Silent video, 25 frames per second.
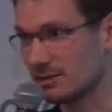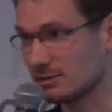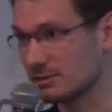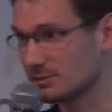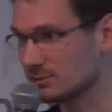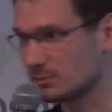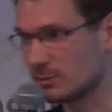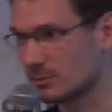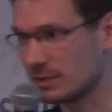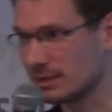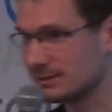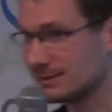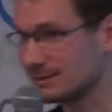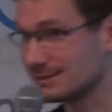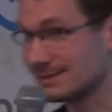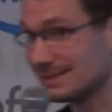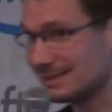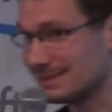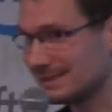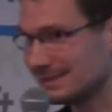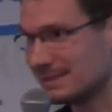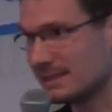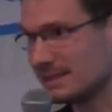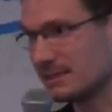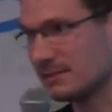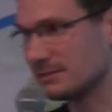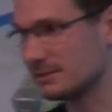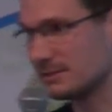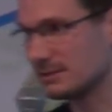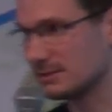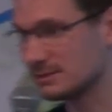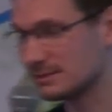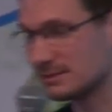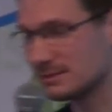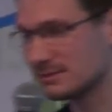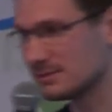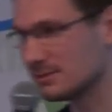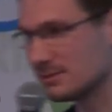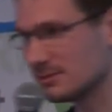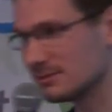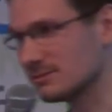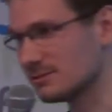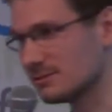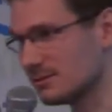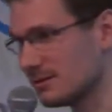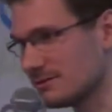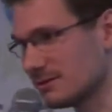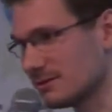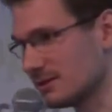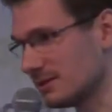Otherwise, there is not
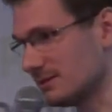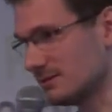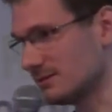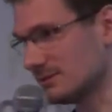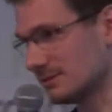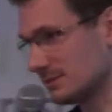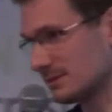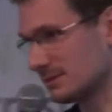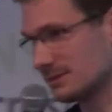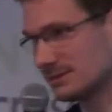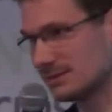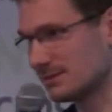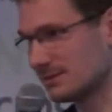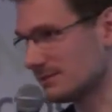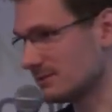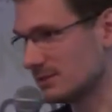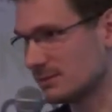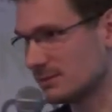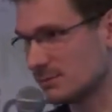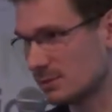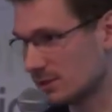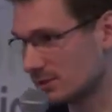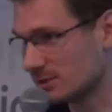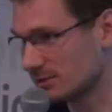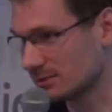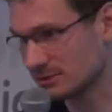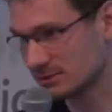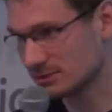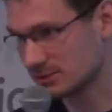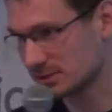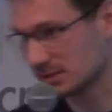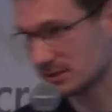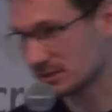things available on the